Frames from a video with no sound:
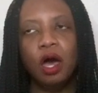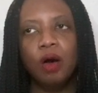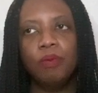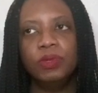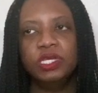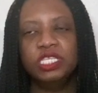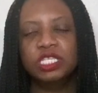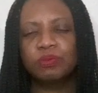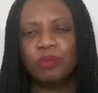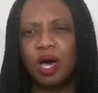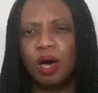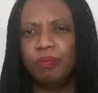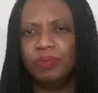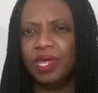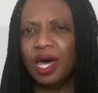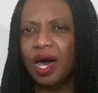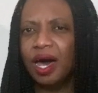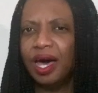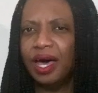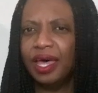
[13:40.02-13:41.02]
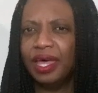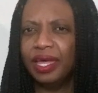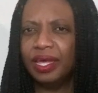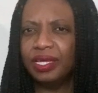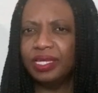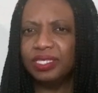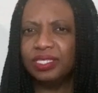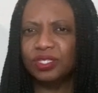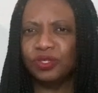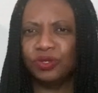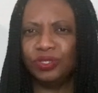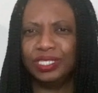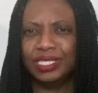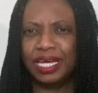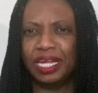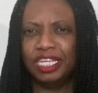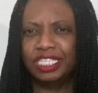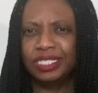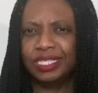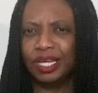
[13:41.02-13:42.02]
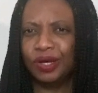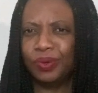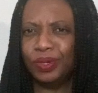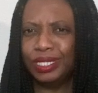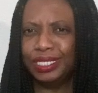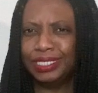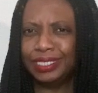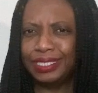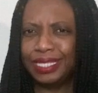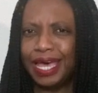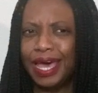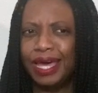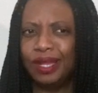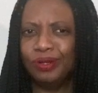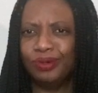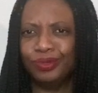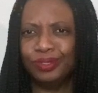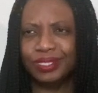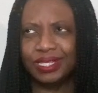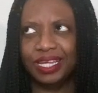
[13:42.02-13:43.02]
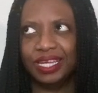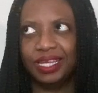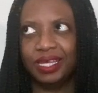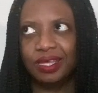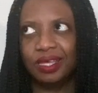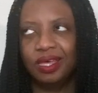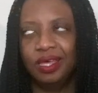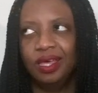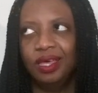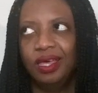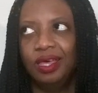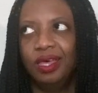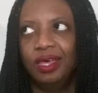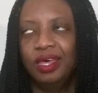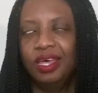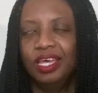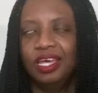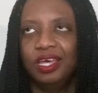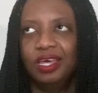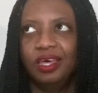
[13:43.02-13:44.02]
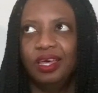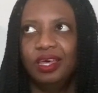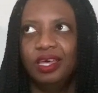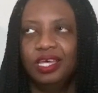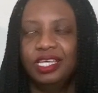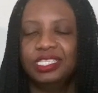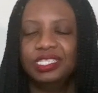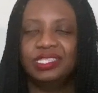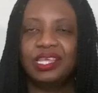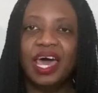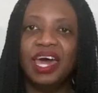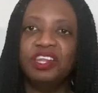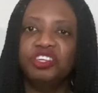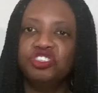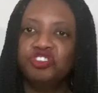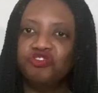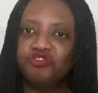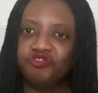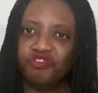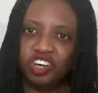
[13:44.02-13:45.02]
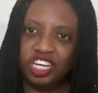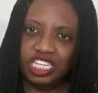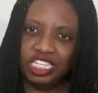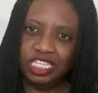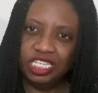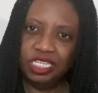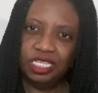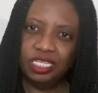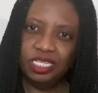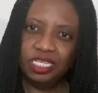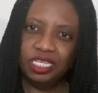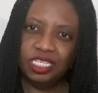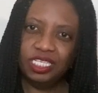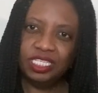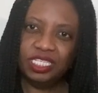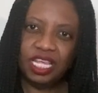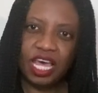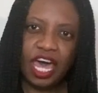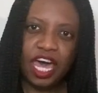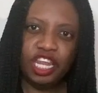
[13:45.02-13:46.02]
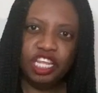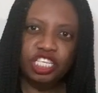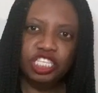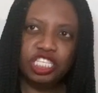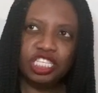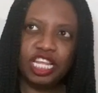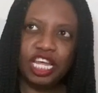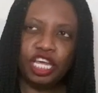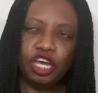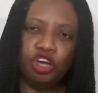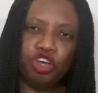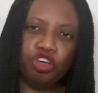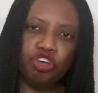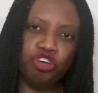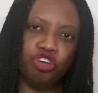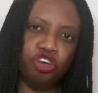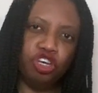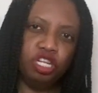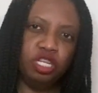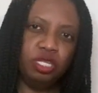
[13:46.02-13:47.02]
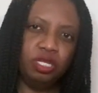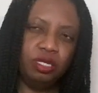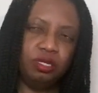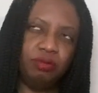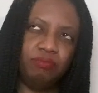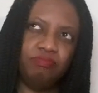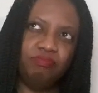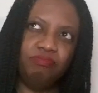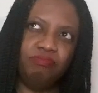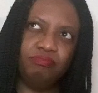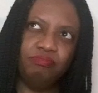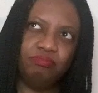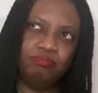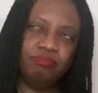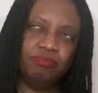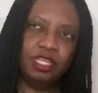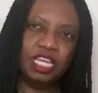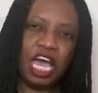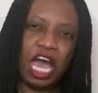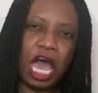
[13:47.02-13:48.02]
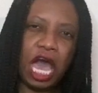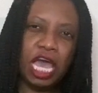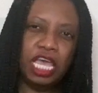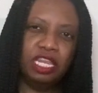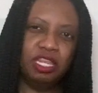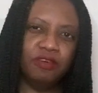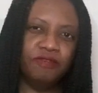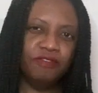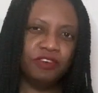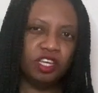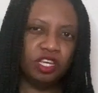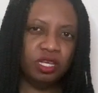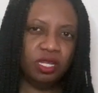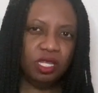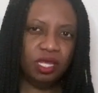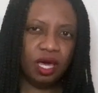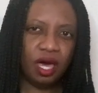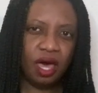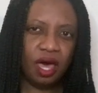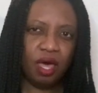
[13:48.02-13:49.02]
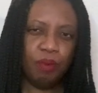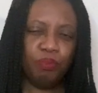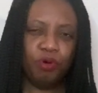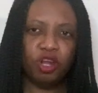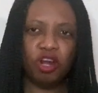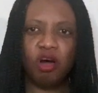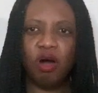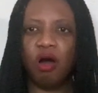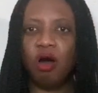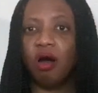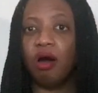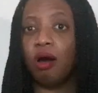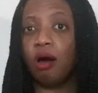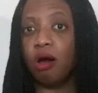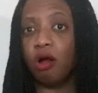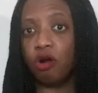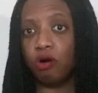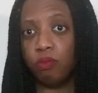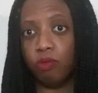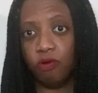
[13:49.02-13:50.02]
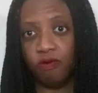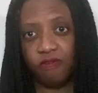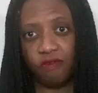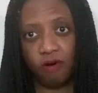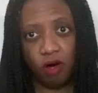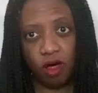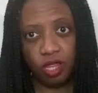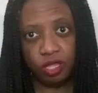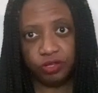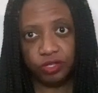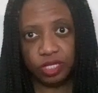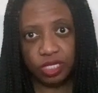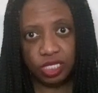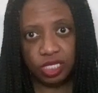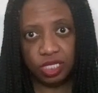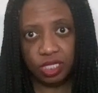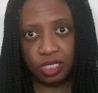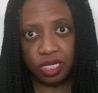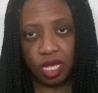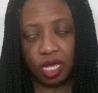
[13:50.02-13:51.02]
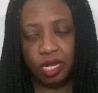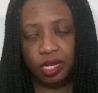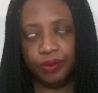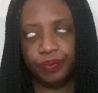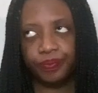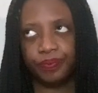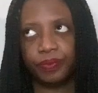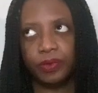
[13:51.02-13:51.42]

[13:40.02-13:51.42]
His mom dies, so he's kind of stuck with his dad, who's like, his dad is funny. His dad is like a good, kind of a good guy, but a horrible father to his son.